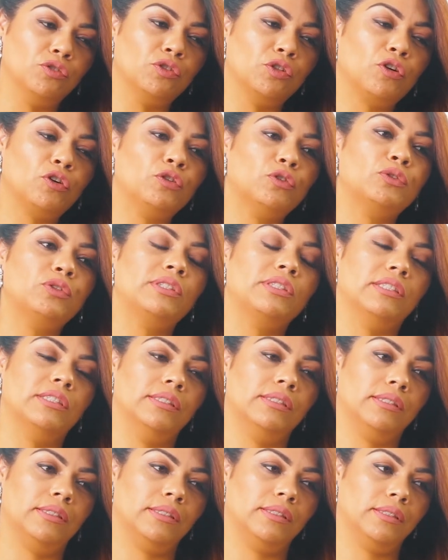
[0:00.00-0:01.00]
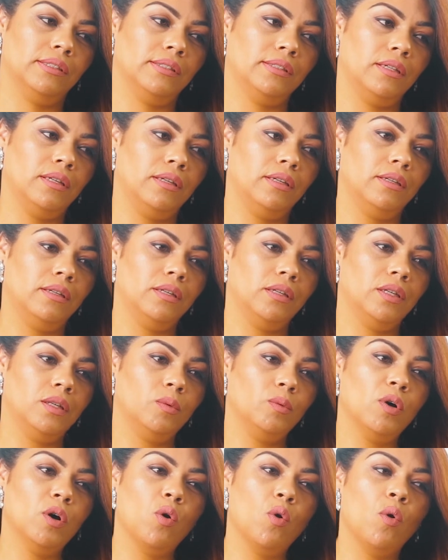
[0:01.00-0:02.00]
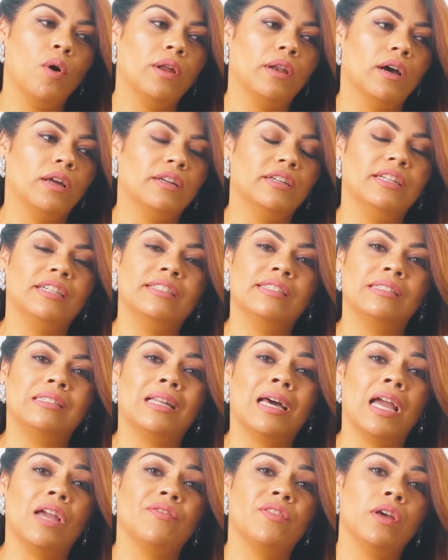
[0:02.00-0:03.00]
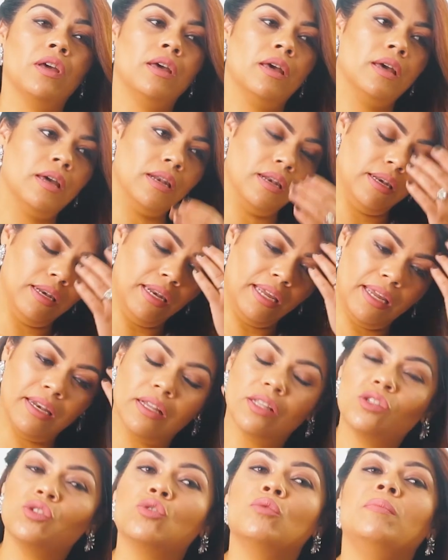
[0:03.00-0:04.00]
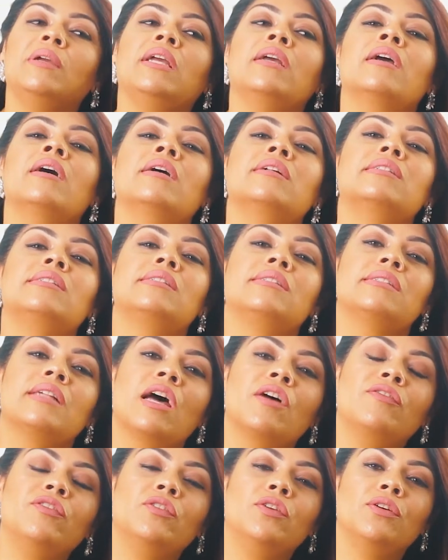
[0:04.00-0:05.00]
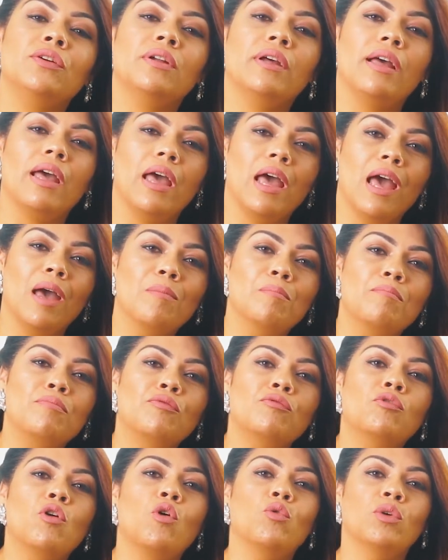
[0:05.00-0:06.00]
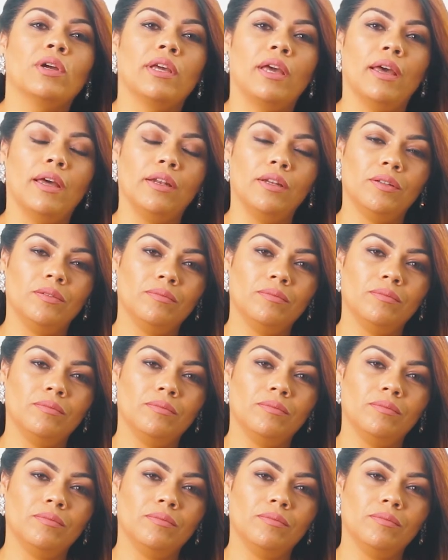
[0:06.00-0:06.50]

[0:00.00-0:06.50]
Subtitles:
curses were going on in his life, needed to be severed and broken,